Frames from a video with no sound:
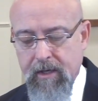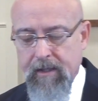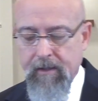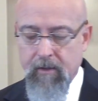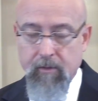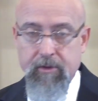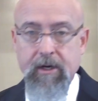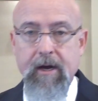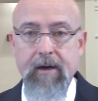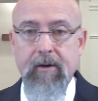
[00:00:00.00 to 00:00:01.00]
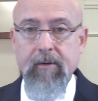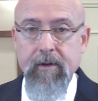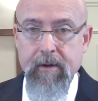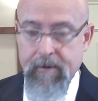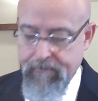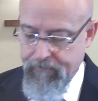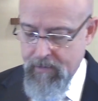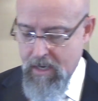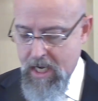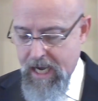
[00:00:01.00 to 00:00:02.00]
a little child
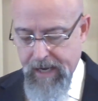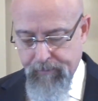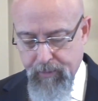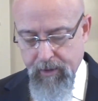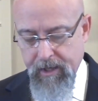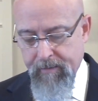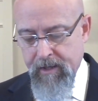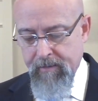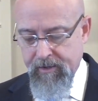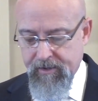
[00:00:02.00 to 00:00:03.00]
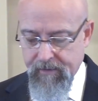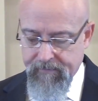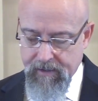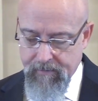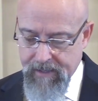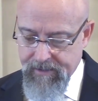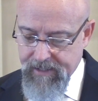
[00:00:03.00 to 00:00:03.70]
and put him in the midst of them, and